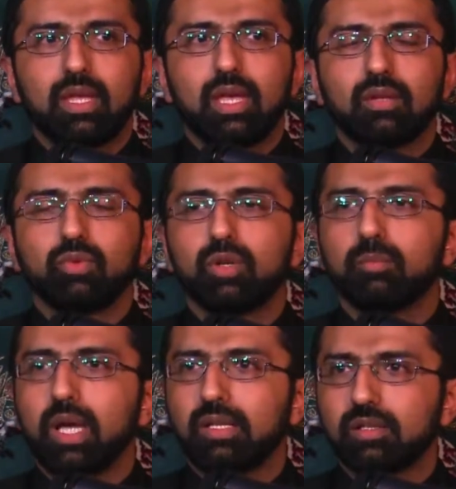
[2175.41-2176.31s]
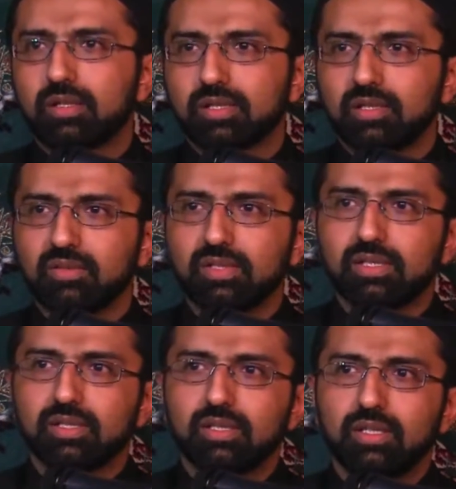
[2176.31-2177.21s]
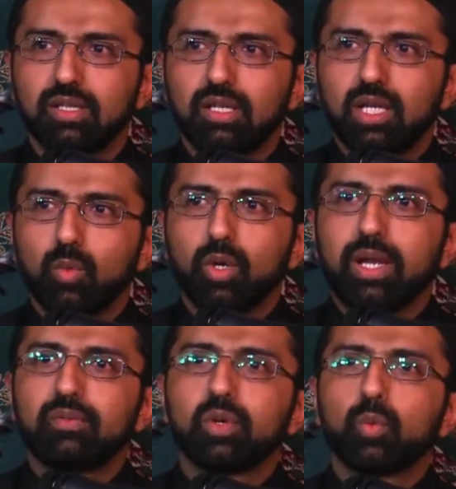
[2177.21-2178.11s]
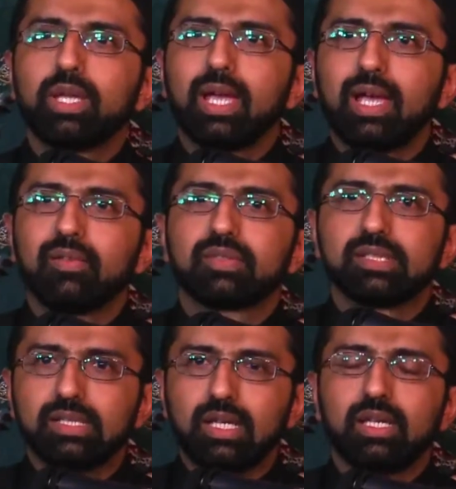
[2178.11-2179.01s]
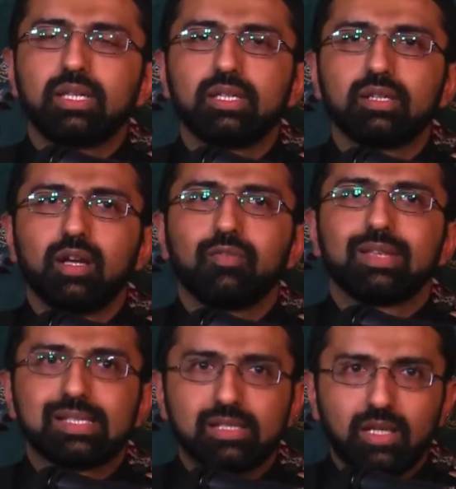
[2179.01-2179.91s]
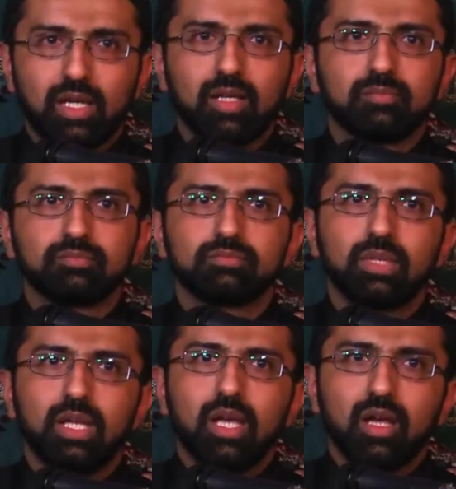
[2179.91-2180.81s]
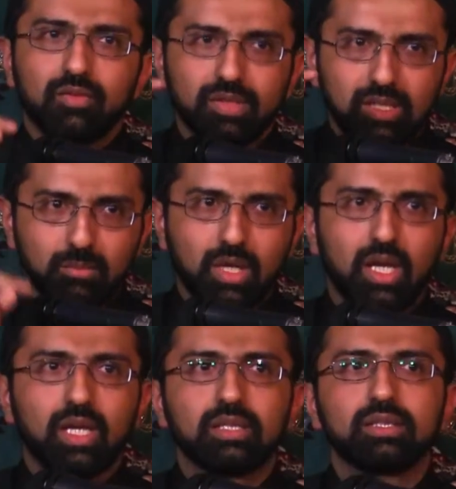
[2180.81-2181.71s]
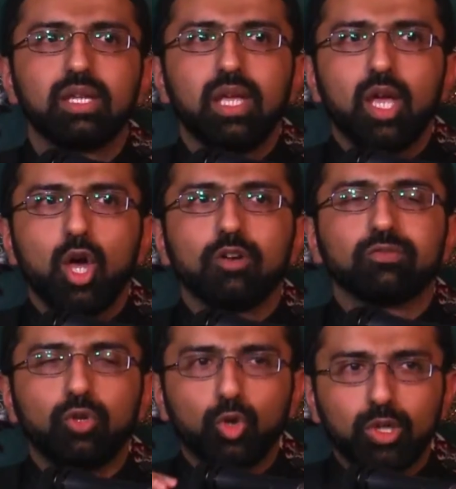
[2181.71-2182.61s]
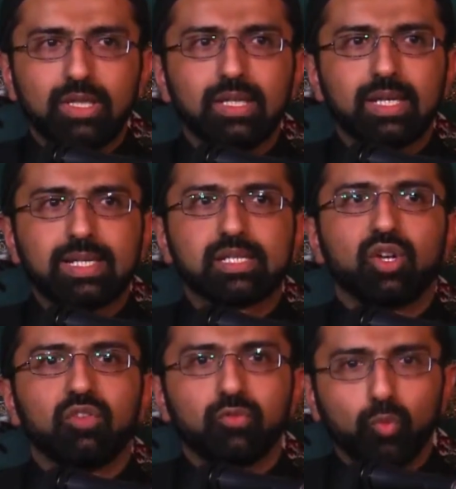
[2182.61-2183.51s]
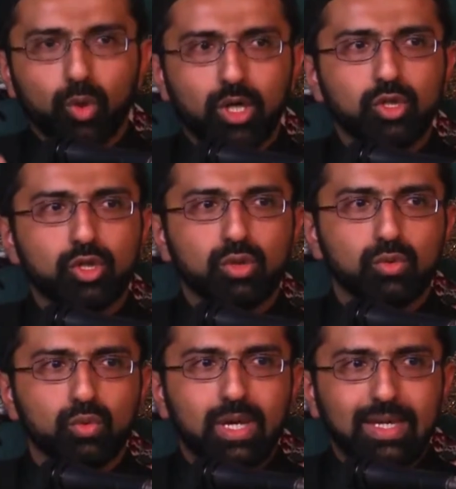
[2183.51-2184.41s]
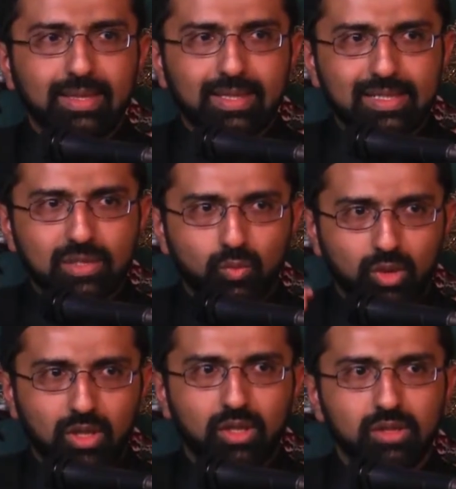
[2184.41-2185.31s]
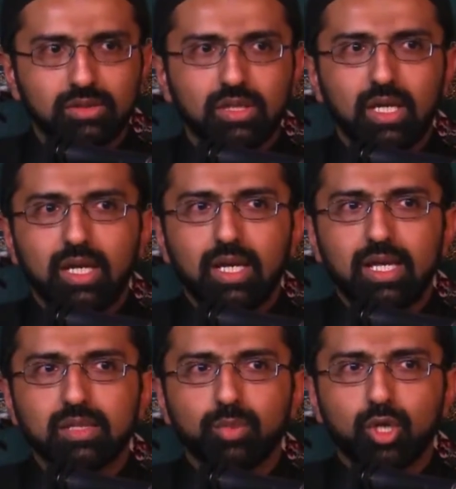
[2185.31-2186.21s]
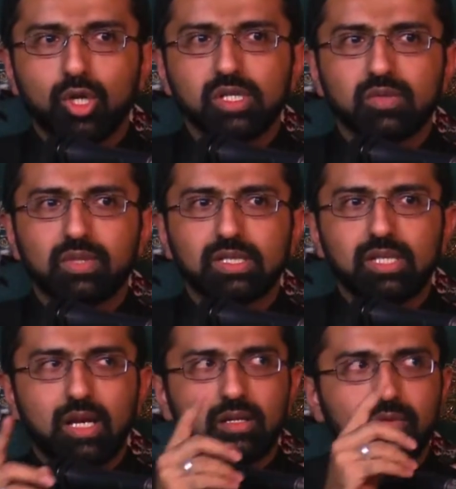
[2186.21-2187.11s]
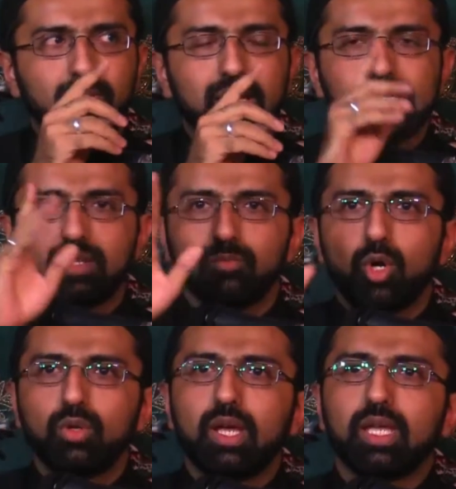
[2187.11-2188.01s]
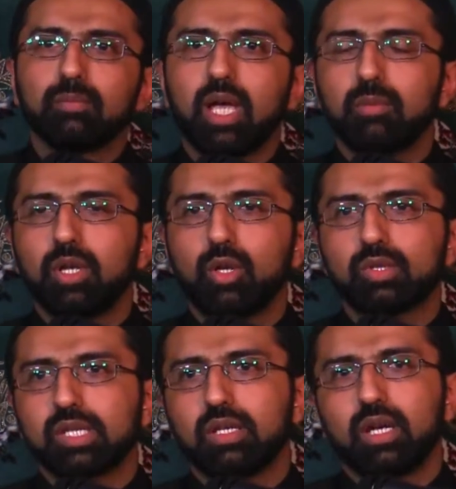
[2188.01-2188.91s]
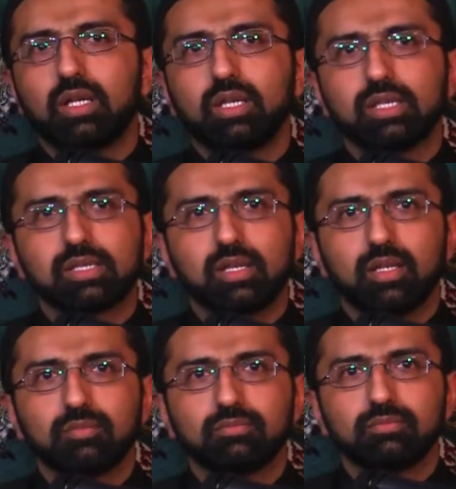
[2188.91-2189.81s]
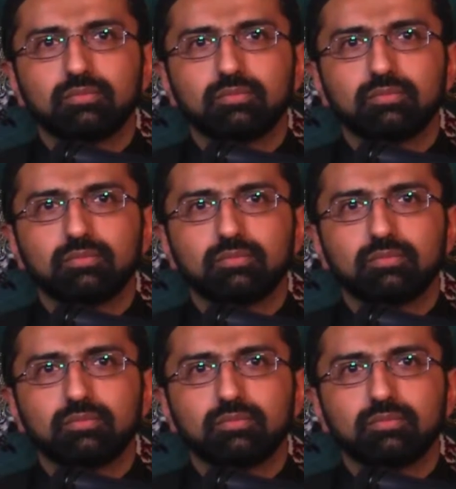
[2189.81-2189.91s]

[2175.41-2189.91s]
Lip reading: and we remind ourselves, whatever we have today of Islam, of Iman, of goodness, of virtue in this world, is because of the sacrifice of Mawla Imam al-Hussein alayhi salam.